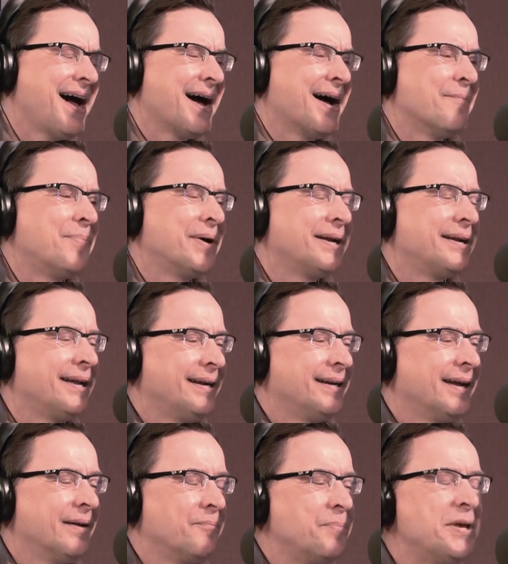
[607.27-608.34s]
But
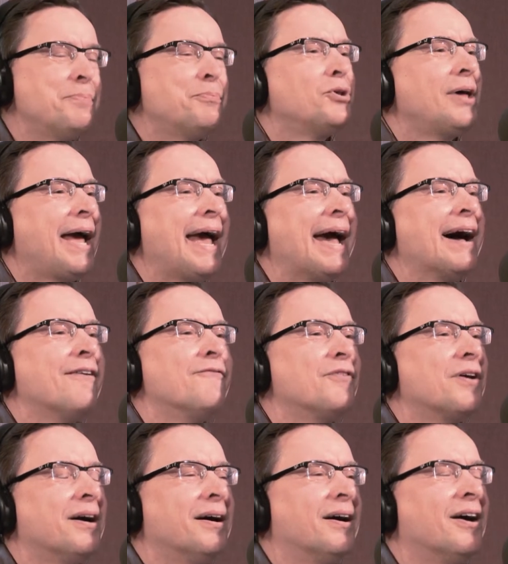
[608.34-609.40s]
people have
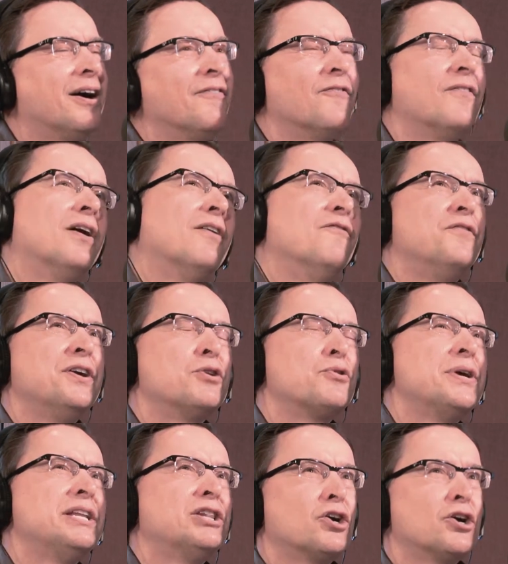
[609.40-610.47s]
a
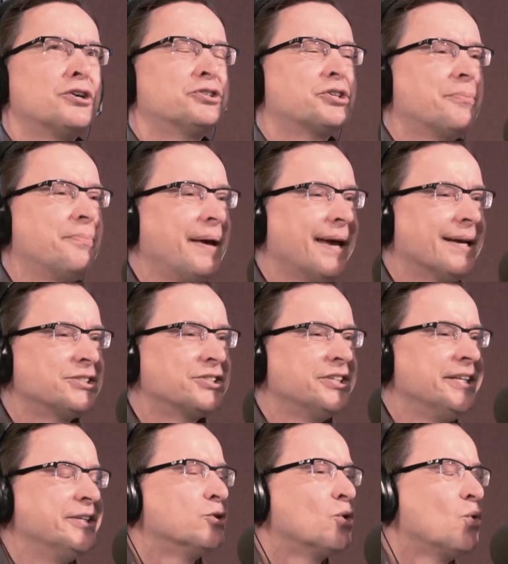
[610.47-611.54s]
very large
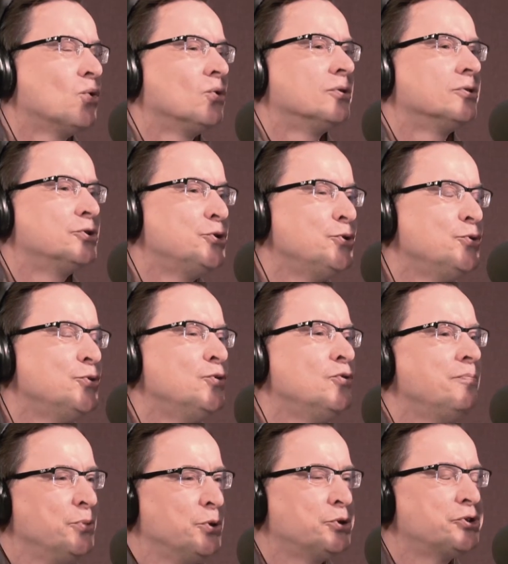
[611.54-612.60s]
capacity to hold two
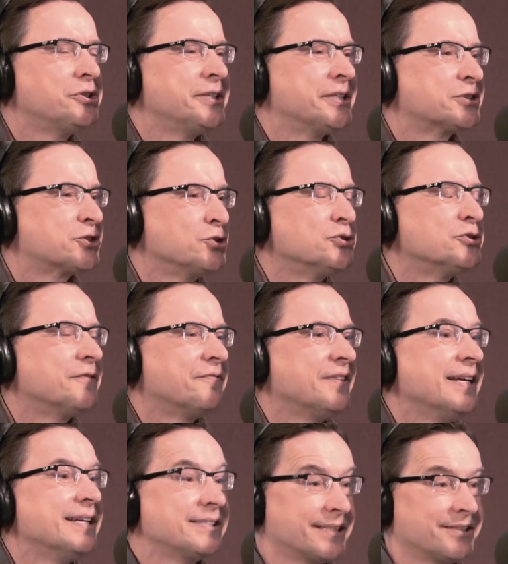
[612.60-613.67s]
mutually exclusive
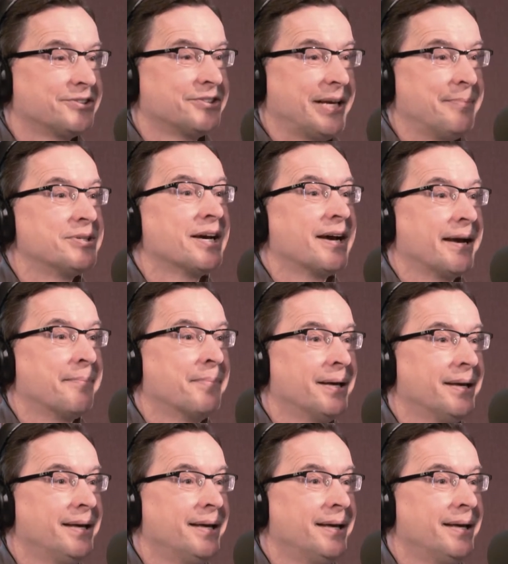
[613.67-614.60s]
things at the same time.